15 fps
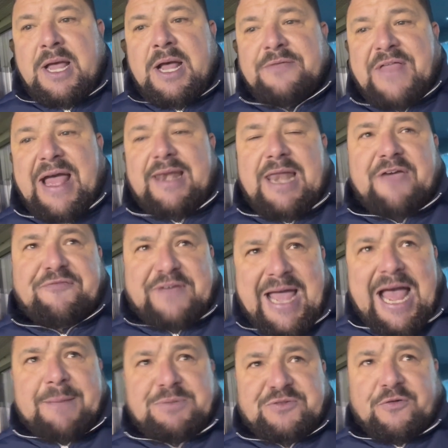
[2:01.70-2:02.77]
That left
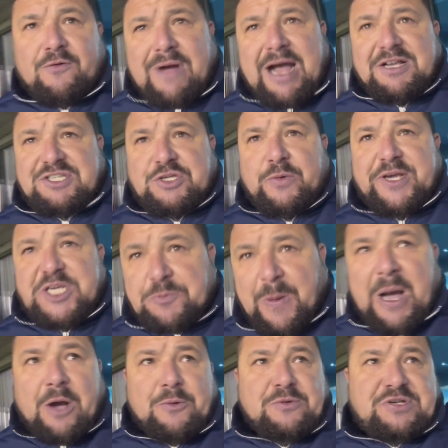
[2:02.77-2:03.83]
gaps for us to
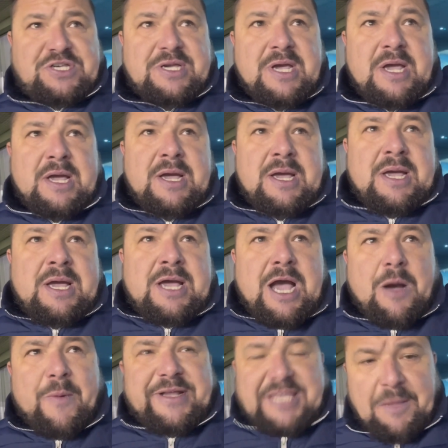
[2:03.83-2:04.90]
expose,
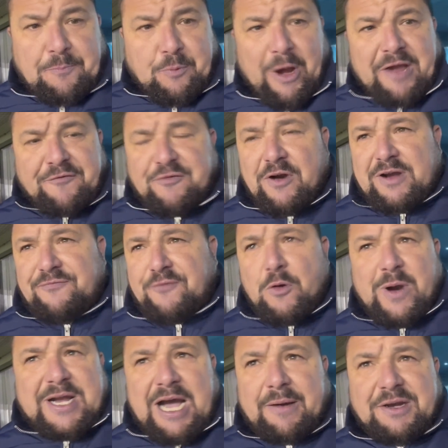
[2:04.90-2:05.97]
and we did break through
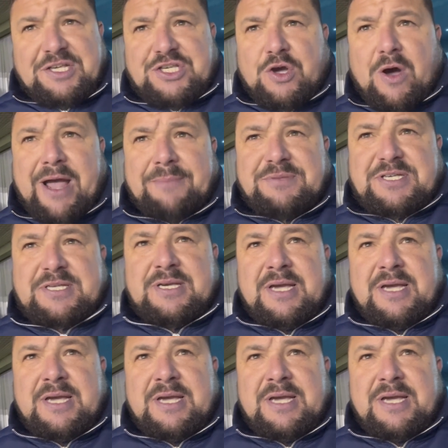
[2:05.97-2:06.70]
a couple of times.